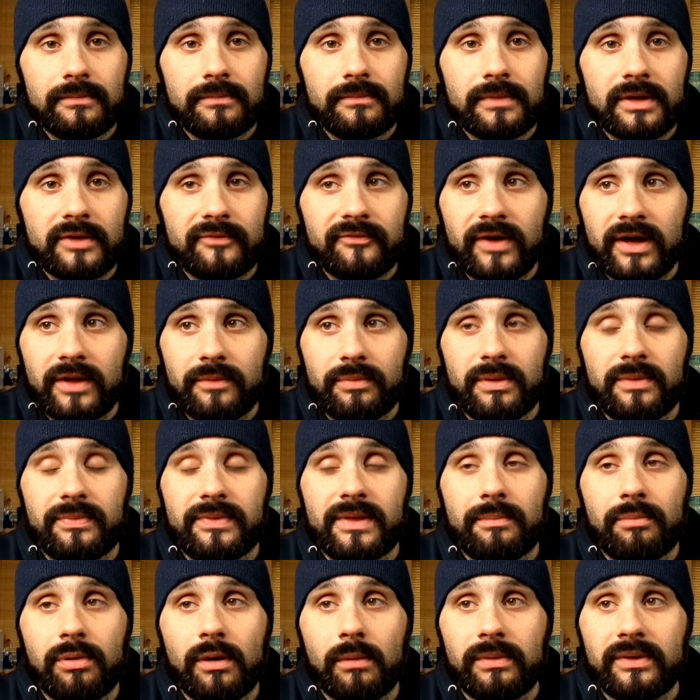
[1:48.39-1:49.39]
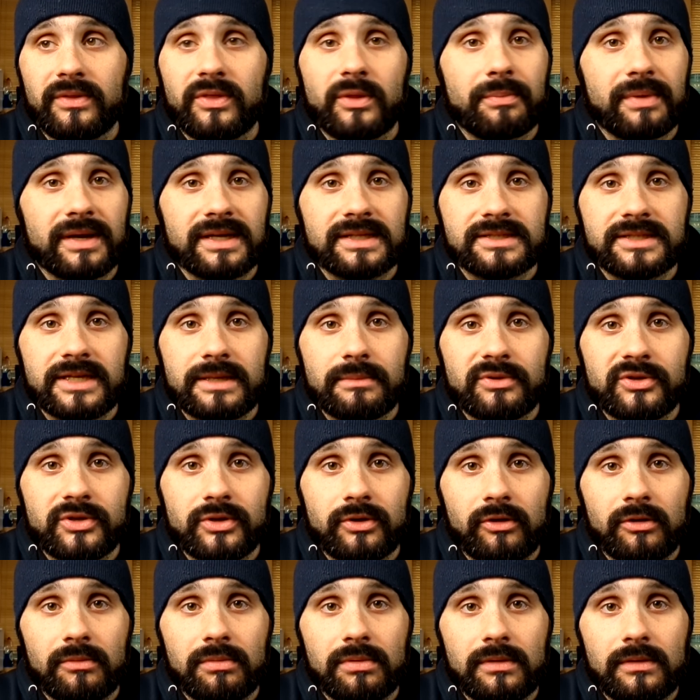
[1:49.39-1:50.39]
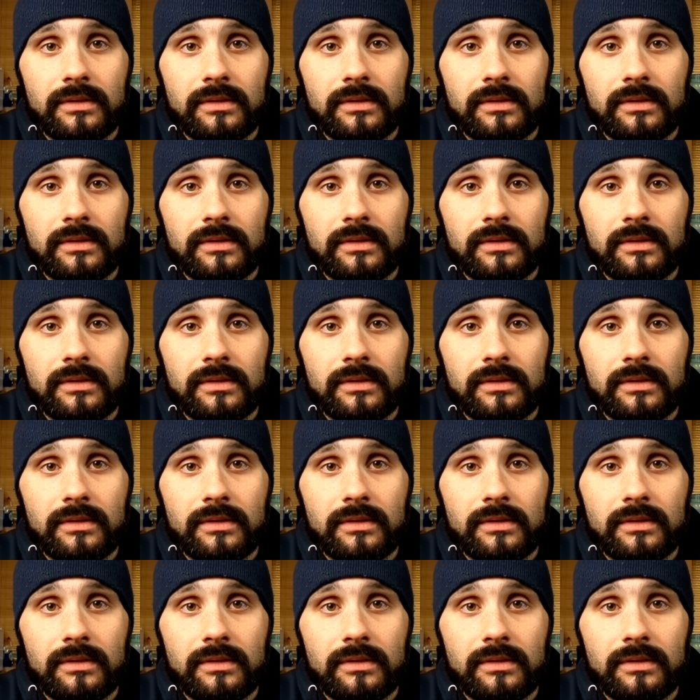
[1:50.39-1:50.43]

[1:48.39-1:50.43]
In fact, they're probably the best team in Europe.